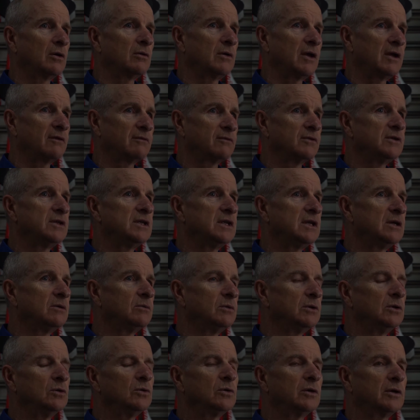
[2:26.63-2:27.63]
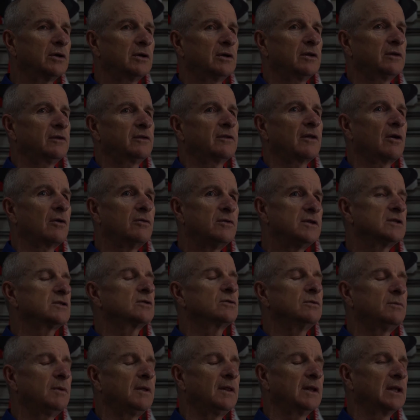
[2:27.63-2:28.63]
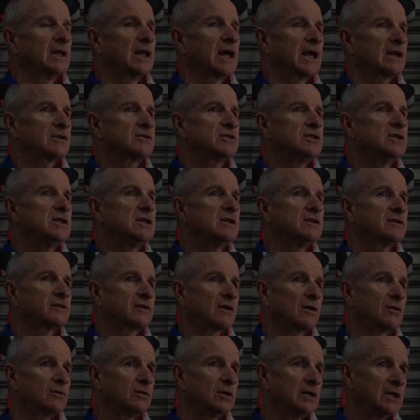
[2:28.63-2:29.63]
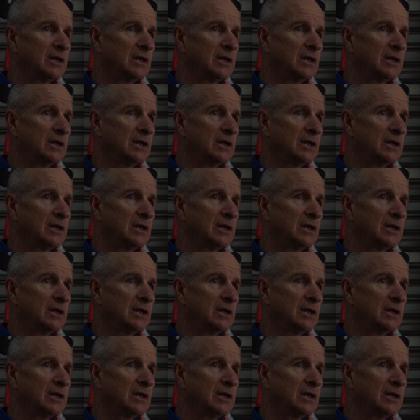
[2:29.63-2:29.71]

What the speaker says: Every year we look at it as though this could be the last year, so